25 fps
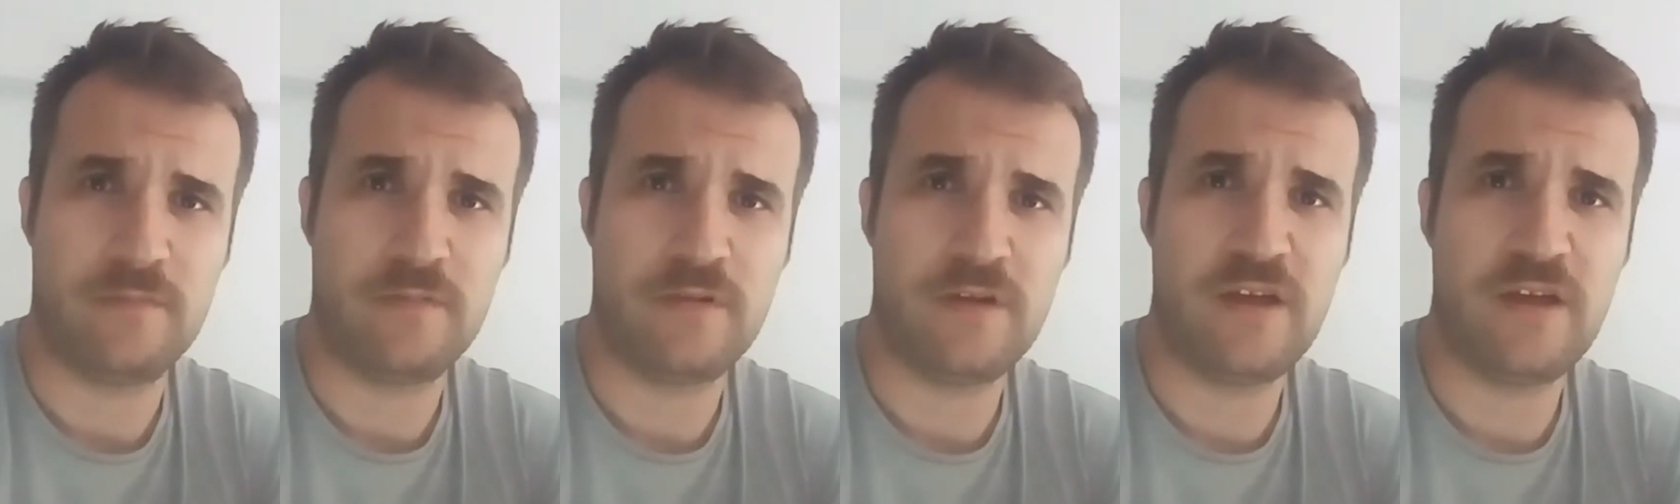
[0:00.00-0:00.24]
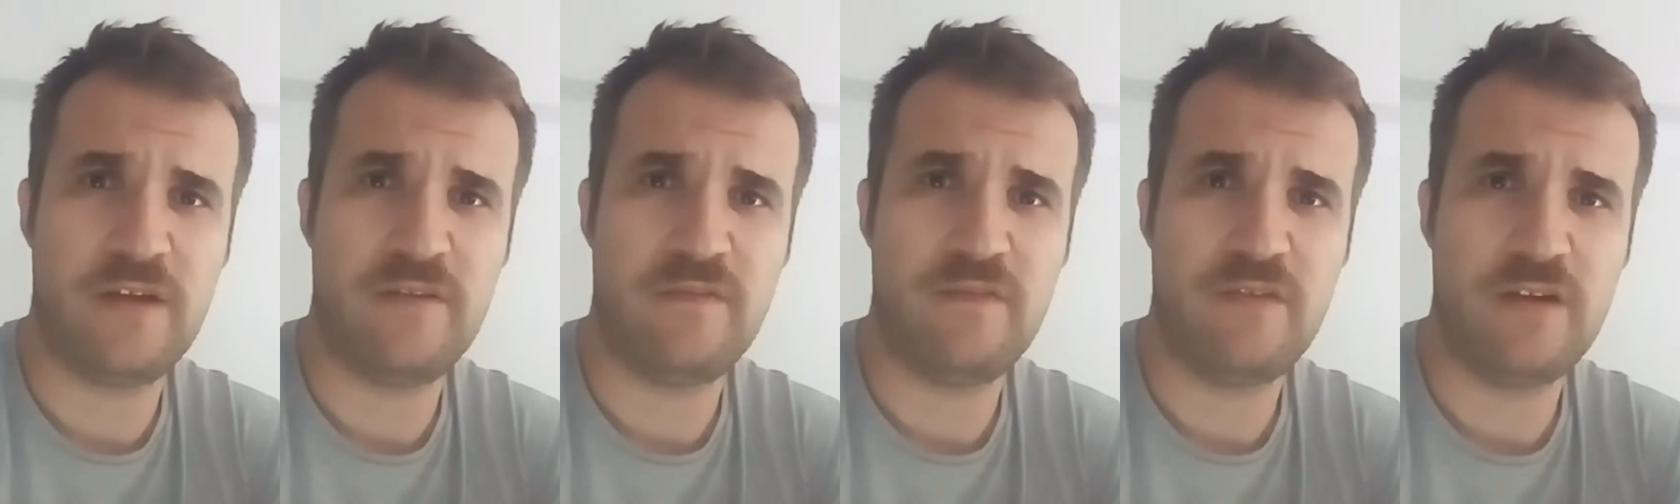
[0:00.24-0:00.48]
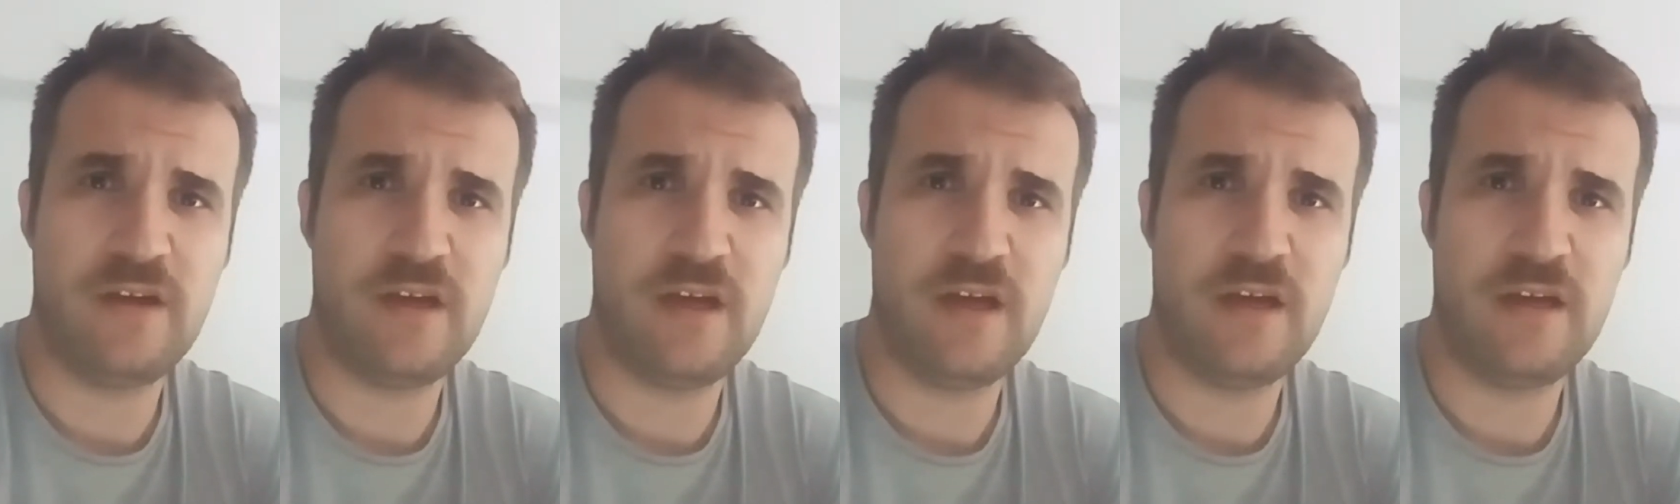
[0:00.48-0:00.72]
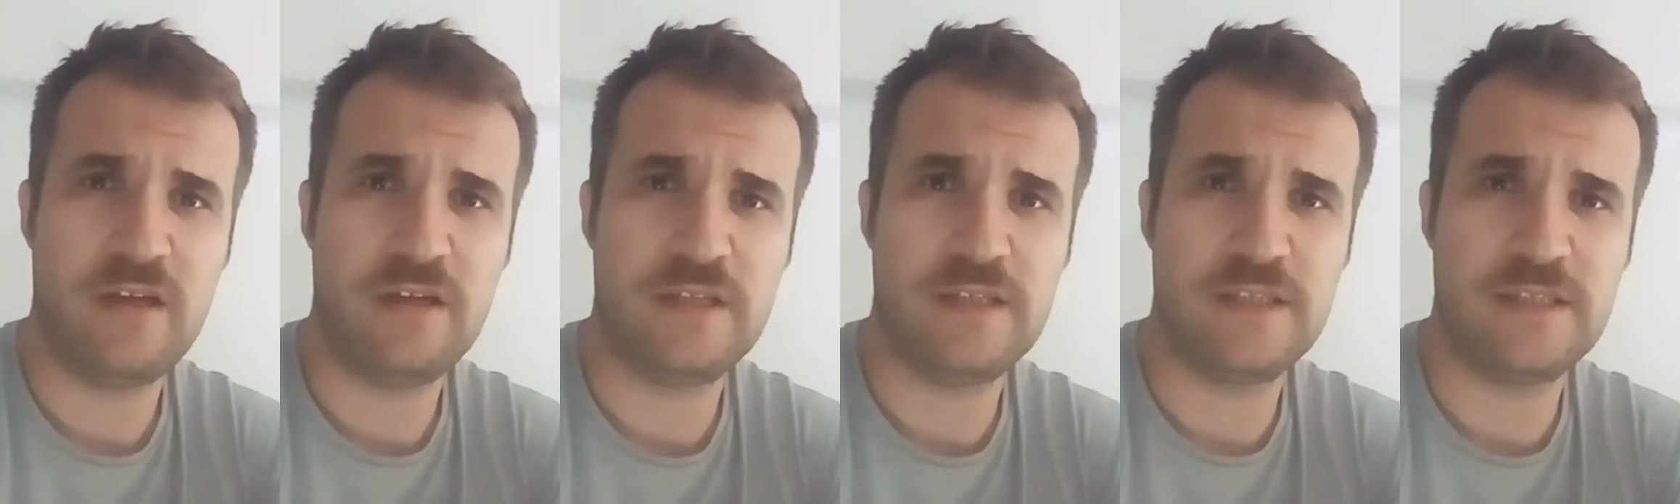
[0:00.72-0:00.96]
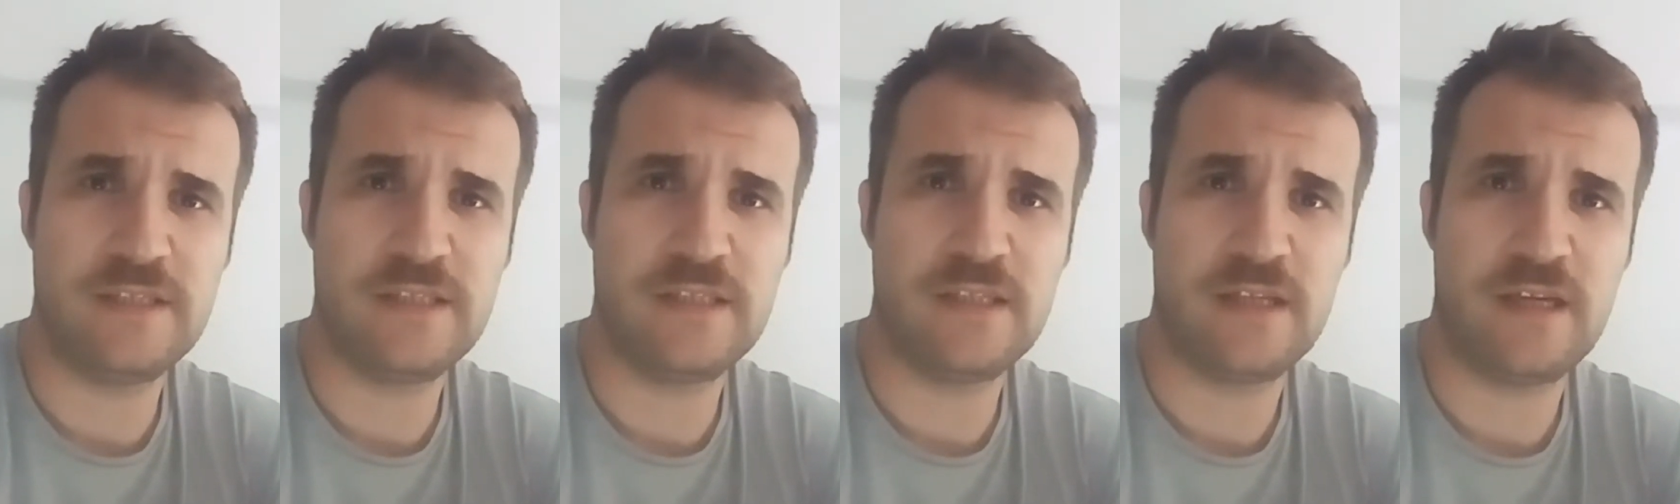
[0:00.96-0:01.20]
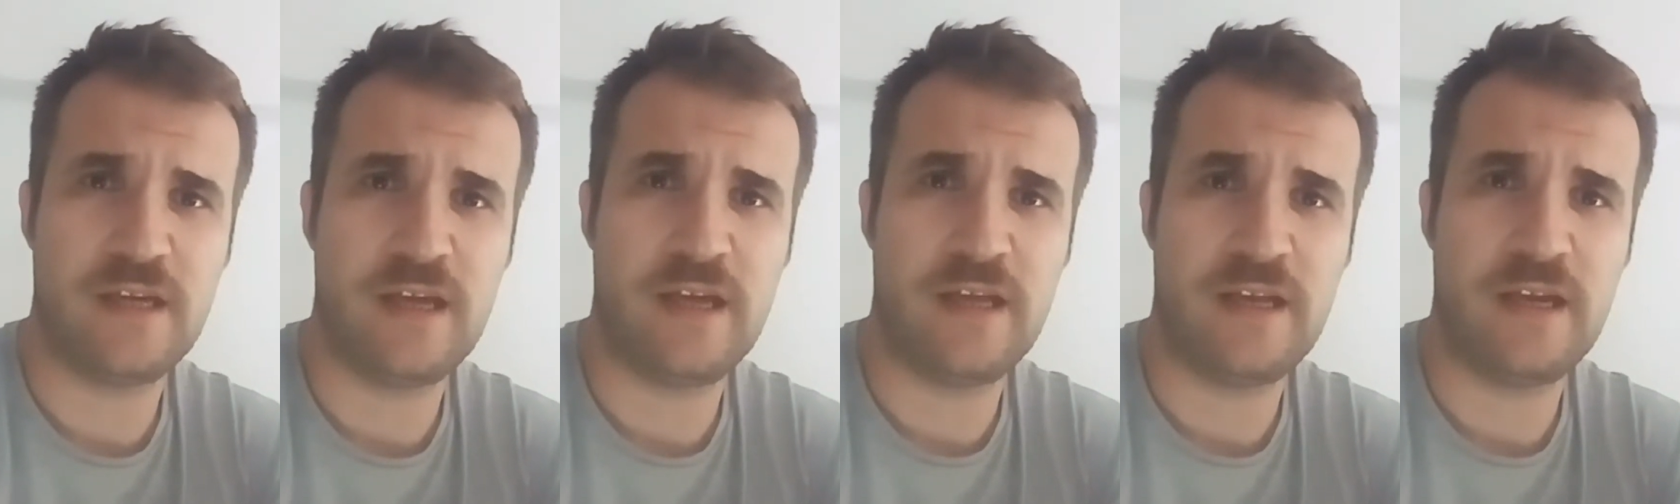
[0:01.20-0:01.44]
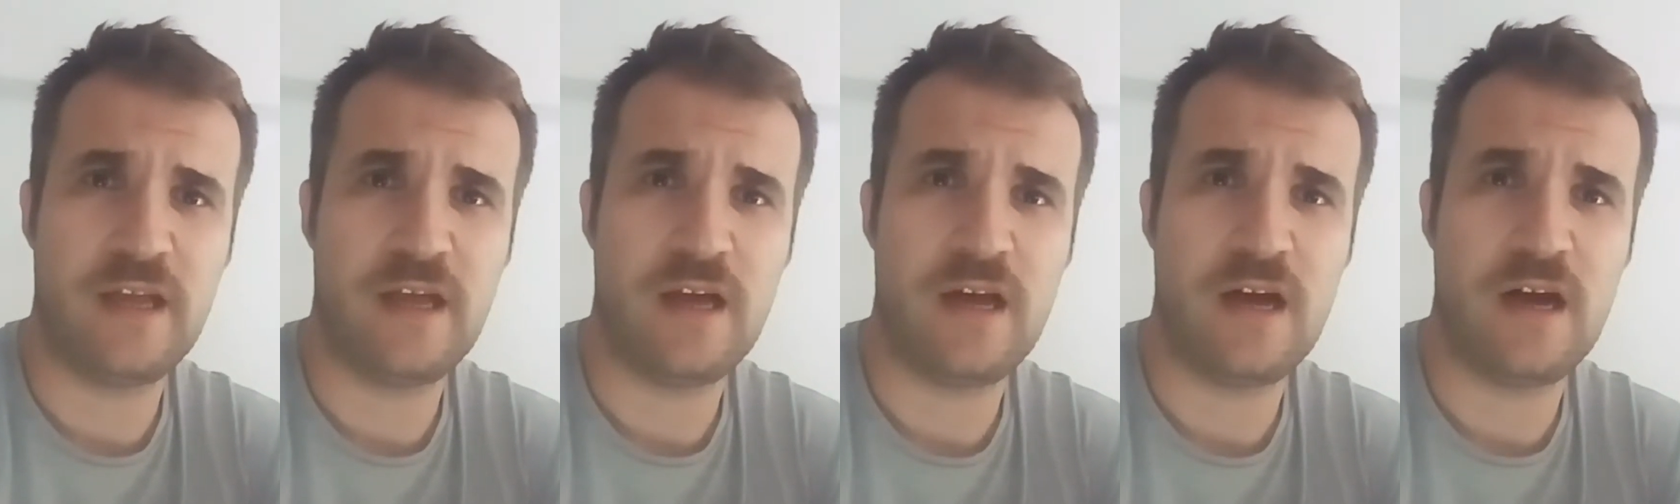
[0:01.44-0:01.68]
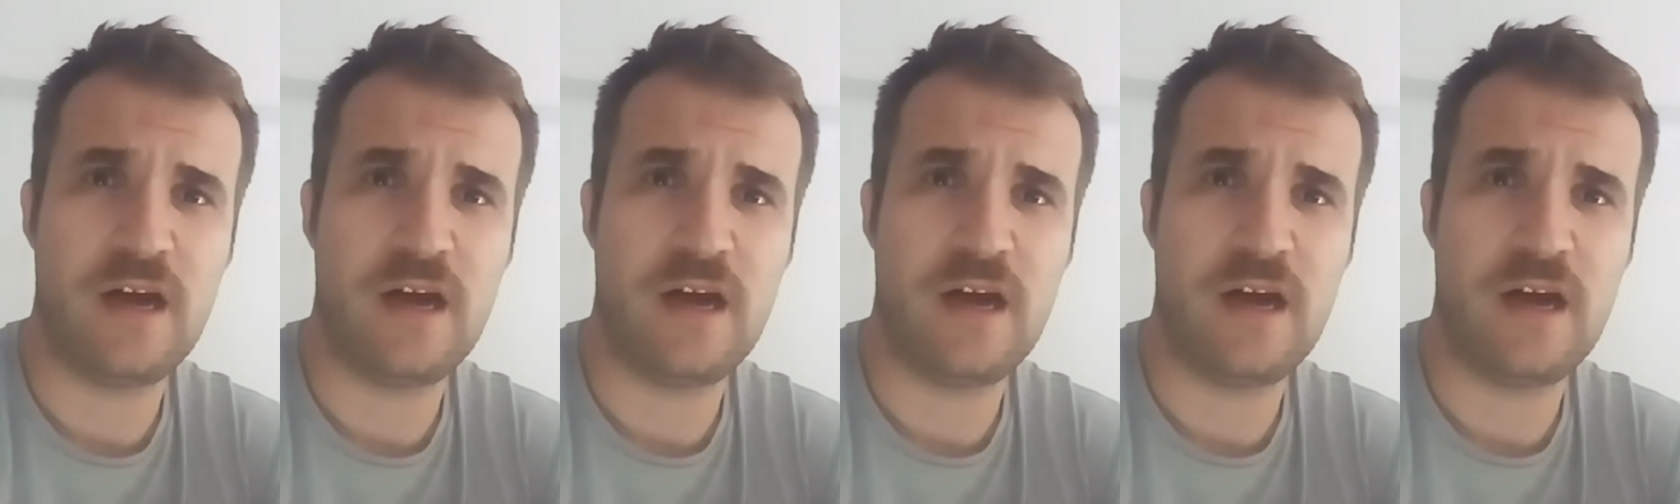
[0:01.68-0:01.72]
EVA is an